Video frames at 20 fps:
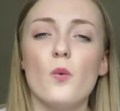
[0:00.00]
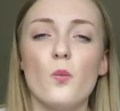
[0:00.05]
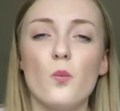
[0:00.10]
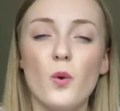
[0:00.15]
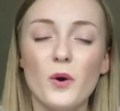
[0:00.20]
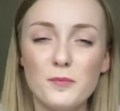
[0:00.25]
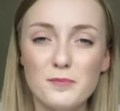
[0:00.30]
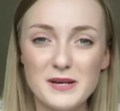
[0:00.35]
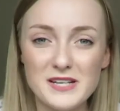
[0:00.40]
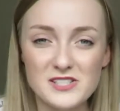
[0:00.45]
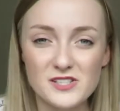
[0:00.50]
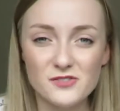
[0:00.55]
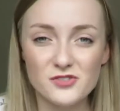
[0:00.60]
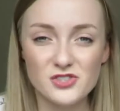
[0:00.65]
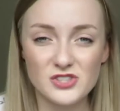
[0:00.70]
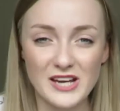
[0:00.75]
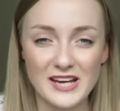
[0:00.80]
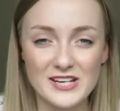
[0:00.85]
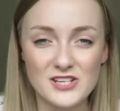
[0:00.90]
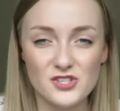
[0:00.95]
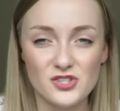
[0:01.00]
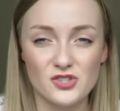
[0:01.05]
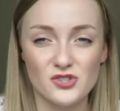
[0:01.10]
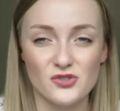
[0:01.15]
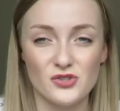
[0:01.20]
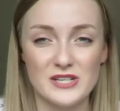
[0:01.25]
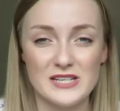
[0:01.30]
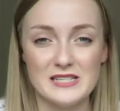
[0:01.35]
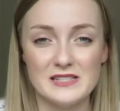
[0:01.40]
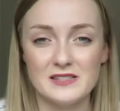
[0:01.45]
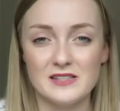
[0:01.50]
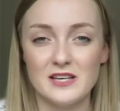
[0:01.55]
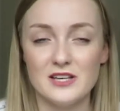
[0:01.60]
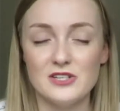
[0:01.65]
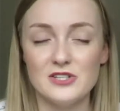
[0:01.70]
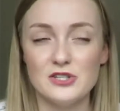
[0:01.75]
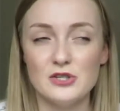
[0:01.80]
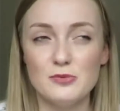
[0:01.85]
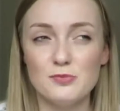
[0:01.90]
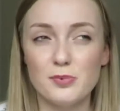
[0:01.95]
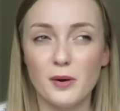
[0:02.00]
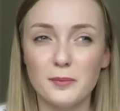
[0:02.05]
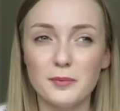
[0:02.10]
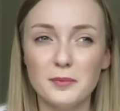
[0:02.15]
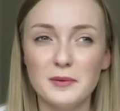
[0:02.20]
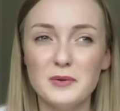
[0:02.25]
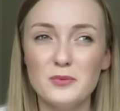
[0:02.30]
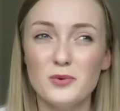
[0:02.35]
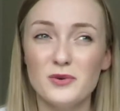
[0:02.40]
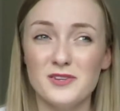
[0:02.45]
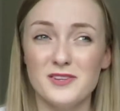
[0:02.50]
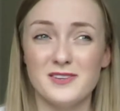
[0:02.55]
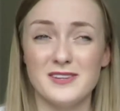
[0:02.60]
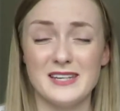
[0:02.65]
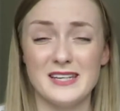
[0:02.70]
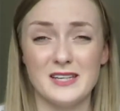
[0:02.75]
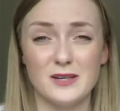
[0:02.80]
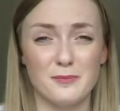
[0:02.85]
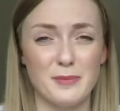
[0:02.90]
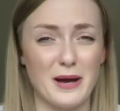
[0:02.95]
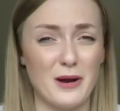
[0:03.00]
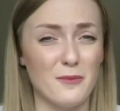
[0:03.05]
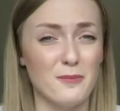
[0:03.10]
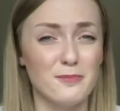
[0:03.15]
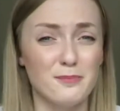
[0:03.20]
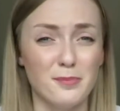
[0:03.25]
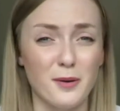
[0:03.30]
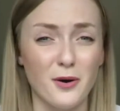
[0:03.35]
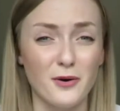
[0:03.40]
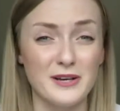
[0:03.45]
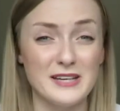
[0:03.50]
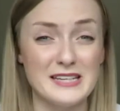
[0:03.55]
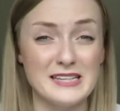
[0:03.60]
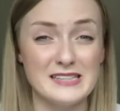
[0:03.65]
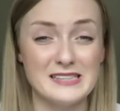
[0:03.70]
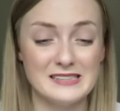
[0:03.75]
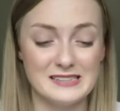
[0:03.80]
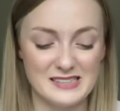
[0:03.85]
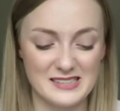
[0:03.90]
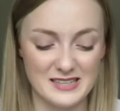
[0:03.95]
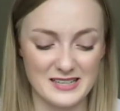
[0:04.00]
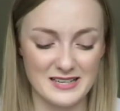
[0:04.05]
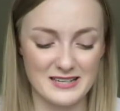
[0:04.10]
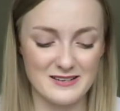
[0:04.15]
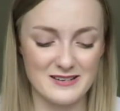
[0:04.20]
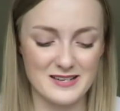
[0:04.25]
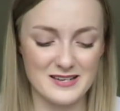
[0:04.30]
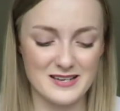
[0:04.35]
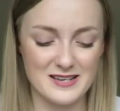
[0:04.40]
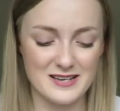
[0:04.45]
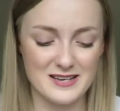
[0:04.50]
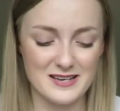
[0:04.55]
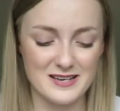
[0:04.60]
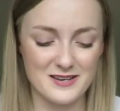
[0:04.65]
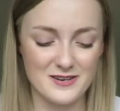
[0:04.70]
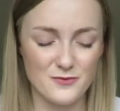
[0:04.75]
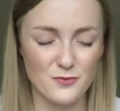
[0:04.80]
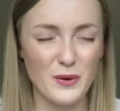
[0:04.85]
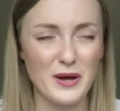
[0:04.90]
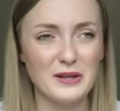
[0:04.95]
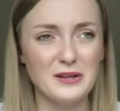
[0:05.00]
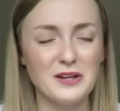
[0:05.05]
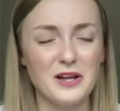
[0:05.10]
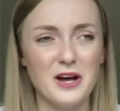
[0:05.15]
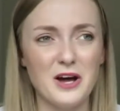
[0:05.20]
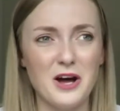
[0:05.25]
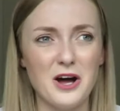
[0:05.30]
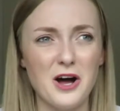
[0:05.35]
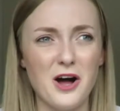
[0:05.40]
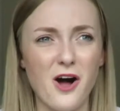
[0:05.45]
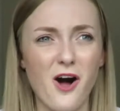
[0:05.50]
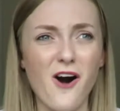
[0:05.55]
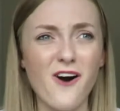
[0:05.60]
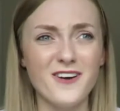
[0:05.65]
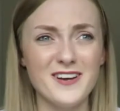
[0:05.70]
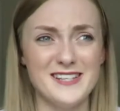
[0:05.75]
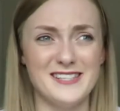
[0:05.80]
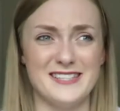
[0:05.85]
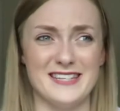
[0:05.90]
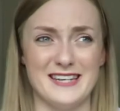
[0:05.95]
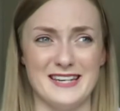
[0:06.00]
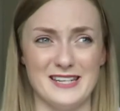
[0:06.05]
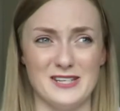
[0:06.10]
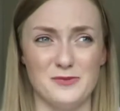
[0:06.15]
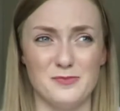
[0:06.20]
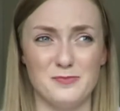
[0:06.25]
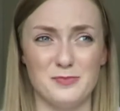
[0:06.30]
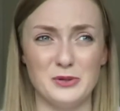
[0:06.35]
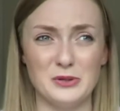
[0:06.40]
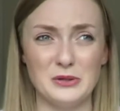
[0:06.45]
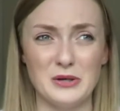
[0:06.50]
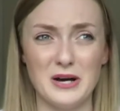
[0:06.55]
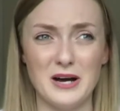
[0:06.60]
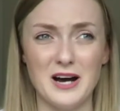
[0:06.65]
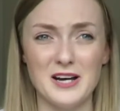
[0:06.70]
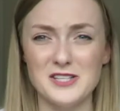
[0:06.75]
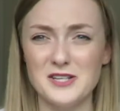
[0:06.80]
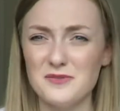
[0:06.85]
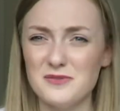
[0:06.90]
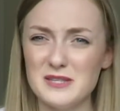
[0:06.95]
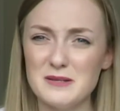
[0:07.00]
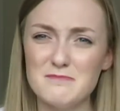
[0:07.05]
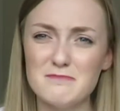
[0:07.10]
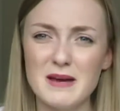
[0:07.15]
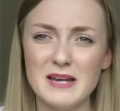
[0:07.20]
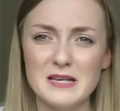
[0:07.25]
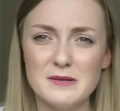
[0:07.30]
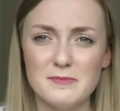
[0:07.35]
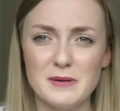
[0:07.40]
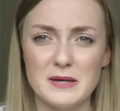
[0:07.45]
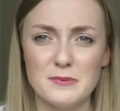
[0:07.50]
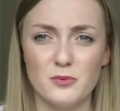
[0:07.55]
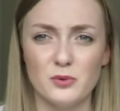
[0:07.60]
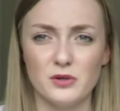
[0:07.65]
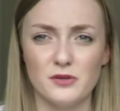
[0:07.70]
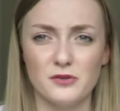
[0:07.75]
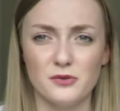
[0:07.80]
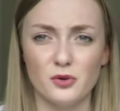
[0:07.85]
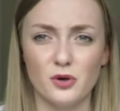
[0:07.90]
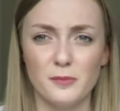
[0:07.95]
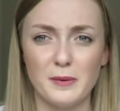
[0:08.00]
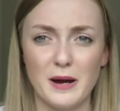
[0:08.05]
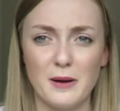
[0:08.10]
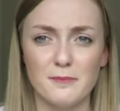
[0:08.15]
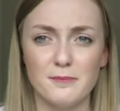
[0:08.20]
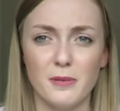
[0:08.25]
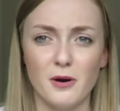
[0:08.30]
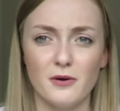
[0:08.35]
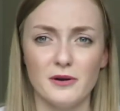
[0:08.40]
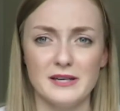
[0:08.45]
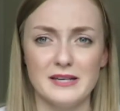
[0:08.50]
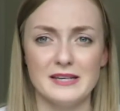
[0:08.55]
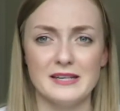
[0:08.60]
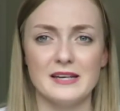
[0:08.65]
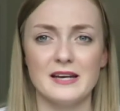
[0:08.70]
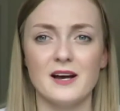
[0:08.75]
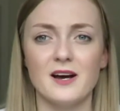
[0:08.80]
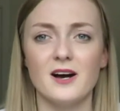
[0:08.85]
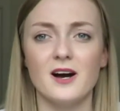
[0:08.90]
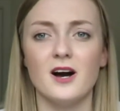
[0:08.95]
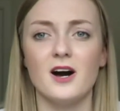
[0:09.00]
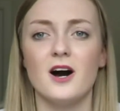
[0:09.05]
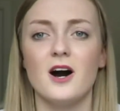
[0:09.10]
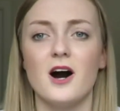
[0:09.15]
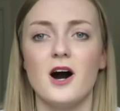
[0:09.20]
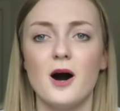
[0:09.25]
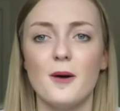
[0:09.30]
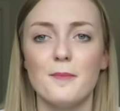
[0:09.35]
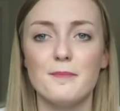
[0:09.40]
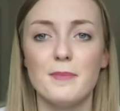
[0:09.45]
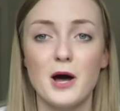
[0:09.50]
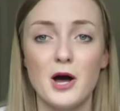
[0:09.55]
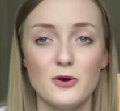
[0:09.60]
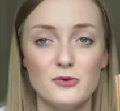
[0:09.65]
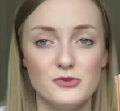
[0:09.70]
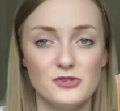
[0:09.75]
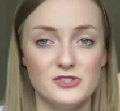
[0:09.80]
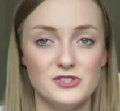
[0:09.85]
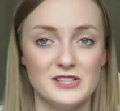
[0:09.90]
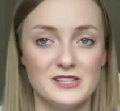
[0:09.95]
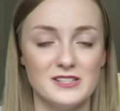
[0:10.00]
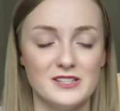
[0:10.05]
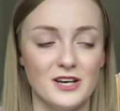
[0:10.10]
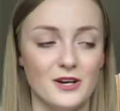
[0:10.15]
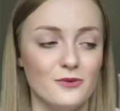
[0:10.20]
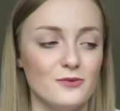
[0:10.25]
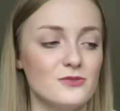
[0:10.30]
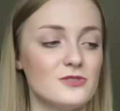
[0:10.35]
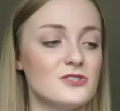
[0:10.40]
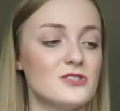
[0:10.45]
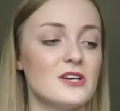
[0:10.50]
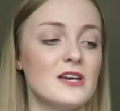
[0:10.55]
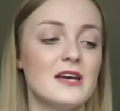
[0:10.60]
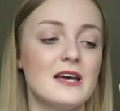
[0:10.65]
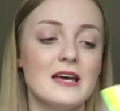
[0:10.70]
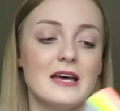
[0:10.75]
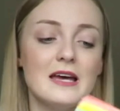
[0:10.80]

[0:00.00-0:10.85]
One piece of stationery that you probably wouldn't think about buying, well, I did, but I don't think many people would have thought about buying, are post-it notes.